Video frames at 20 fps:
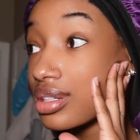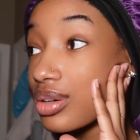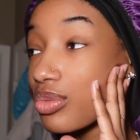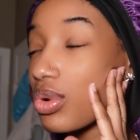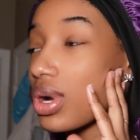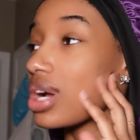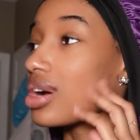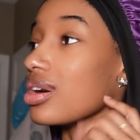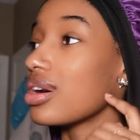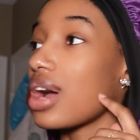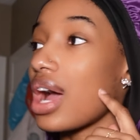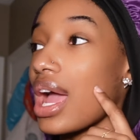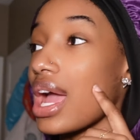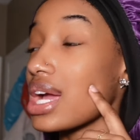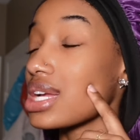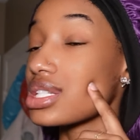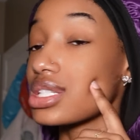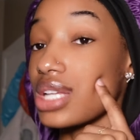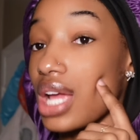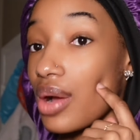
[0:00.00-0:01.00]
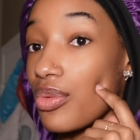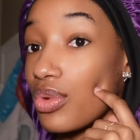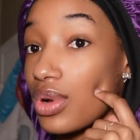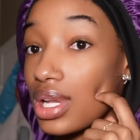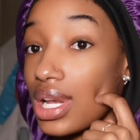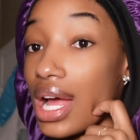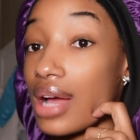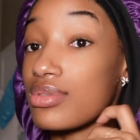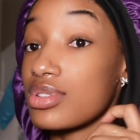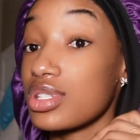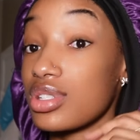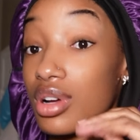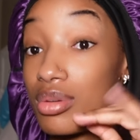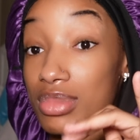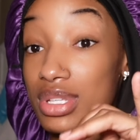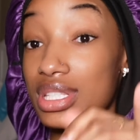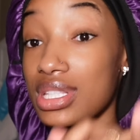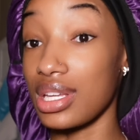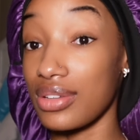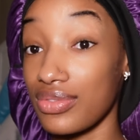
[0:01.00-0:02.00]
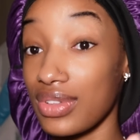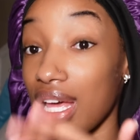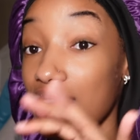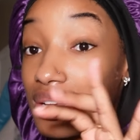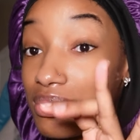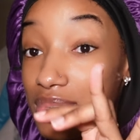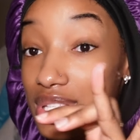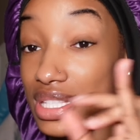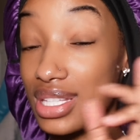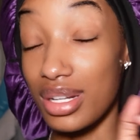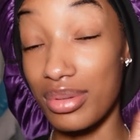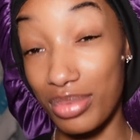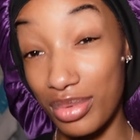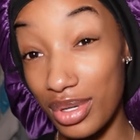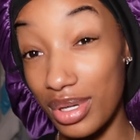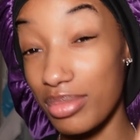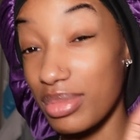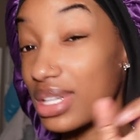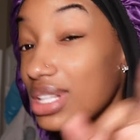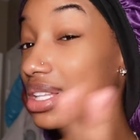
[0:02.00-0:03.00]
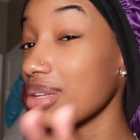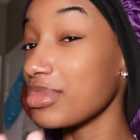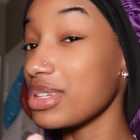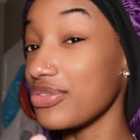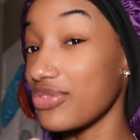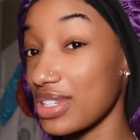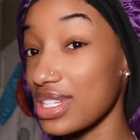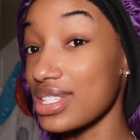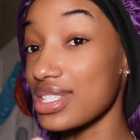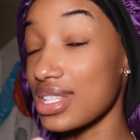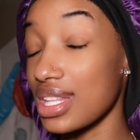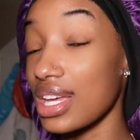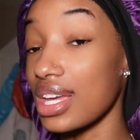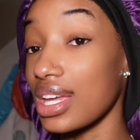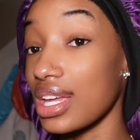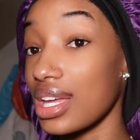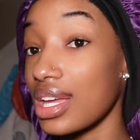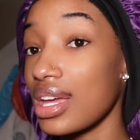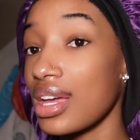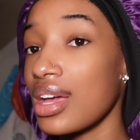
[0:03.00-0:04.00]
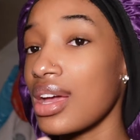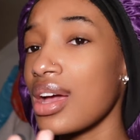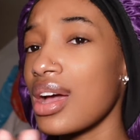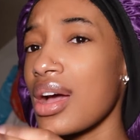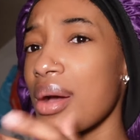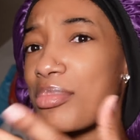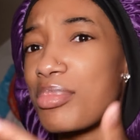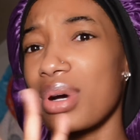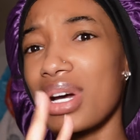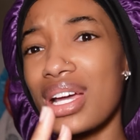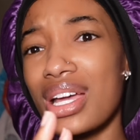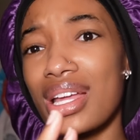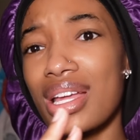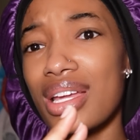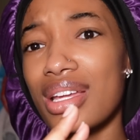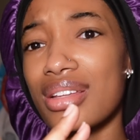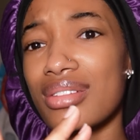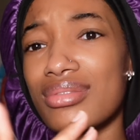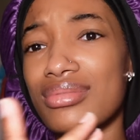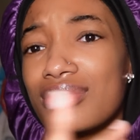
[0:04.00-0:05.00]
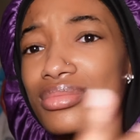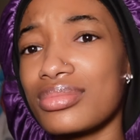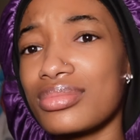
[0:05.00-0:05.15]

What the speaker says: Well, actually I wouldn't. I was just gonna miss that flight and miss that appointment. Let me fix that. But